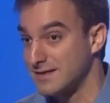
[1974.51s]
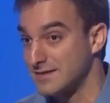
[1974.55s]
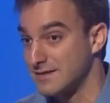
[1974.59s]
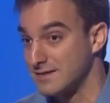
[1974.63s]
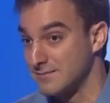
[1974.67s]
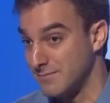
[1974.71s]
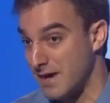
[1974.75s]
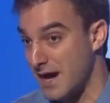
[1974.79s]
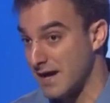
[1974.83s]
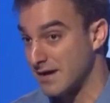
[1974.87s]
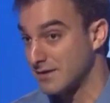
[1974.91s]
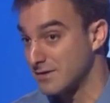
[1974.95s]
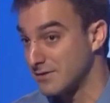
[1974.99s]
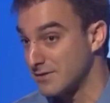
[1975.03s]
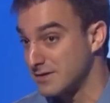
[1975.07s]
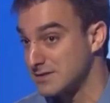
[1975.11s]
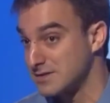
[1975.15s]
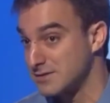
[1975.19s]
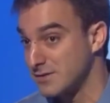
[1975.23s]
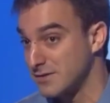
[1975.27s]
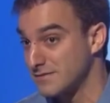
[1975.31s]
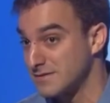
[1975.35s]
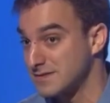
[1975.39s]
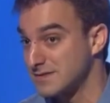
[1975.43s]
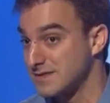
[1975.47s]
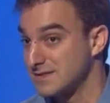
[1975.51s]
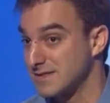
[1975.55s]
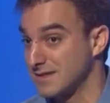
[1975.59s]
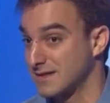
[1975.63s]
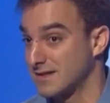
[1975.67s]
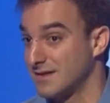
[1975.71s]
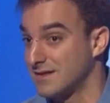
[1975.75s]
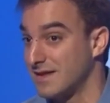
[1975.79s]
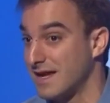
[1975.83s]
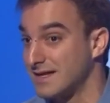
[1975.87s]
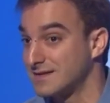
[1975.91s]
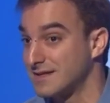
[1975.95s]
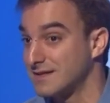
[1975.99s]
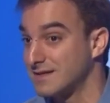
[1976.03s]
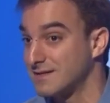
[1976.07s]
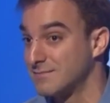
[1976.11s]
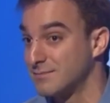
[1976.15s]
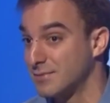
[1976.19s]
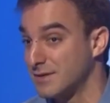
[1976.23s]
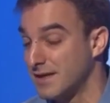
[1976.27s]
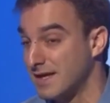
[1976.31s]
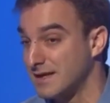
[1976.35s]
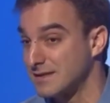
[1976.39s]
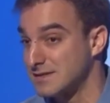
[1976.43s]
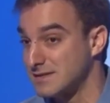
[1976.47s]
monitoring services and collecting
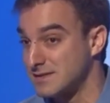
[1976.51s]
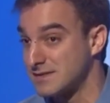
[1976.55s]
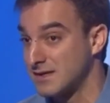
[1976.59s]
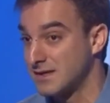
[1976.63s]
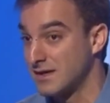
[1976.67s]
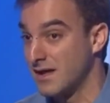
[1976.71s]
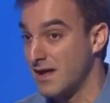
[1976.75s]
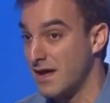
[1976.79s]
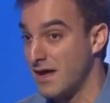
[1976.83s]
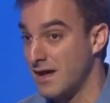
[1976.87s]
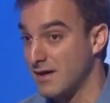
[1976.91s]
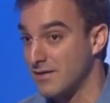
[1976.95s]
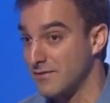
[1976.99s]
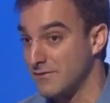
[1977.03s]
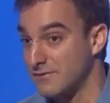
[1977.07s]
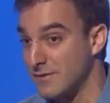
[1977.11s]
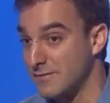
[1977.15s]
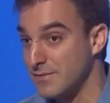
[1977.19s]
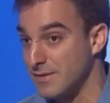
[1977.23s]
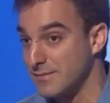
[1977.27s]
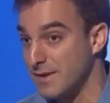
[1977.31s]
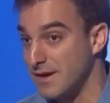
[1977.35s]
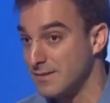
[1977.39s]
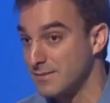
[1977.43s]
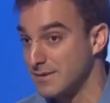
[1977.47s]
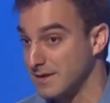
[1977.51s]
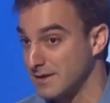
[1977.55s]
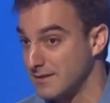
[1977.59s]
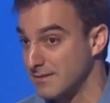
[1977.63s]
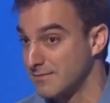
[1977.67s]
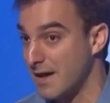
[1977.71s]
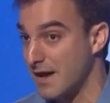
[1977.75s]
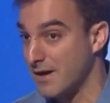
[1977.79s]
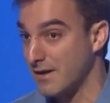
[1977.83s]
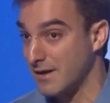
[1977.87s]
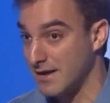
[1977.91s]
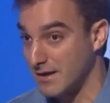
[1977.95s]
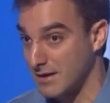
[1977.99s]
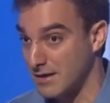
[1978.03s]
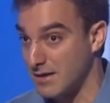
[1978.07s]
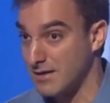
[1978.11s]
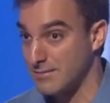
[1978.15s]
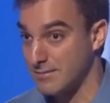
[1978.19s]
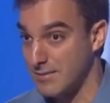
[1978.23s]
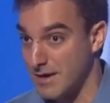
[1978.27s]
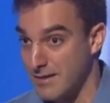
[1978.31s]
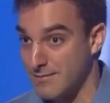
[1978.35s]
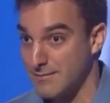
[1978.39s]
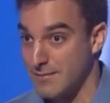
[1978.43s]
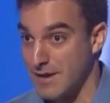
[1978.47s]
complaints from the public
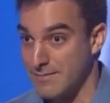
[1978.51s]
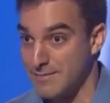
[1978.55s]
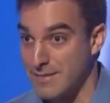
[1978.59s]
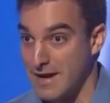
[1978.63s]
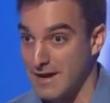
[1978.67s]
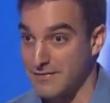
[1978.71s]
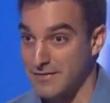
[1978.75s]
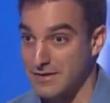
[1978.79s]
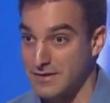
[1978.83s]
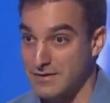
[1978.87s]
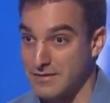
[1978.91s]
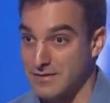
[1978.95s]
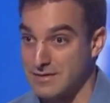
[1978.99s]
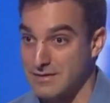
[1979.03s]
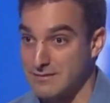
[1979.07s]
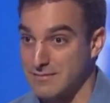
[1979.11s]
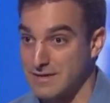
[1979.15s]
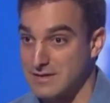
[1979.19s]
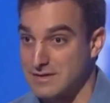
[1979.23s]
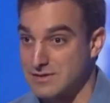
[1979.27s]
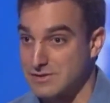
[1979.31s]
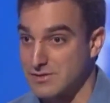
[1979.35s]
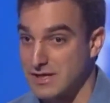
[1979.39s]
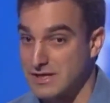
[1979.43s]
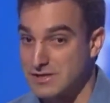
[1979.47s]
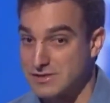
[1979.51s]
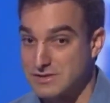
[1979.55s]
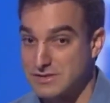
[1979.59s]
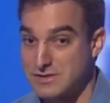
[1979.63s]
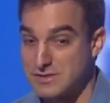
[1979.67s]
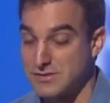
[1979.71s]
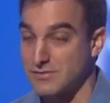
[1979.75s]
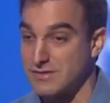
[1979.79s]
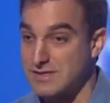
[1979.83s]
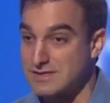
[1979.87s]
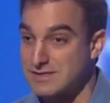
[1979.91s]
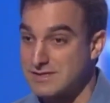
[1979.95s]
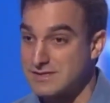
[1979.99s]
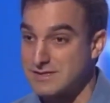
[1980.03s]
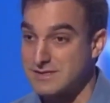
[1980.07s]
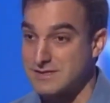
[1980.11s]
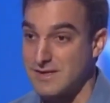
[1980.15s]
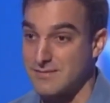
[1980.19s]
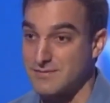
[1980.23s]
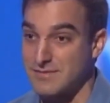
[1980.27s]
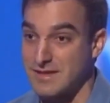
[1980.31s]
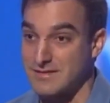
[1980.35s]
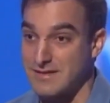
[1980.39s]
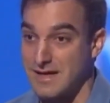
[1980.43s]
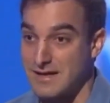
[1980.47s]
about the current administration. So this is
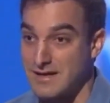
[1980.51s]
something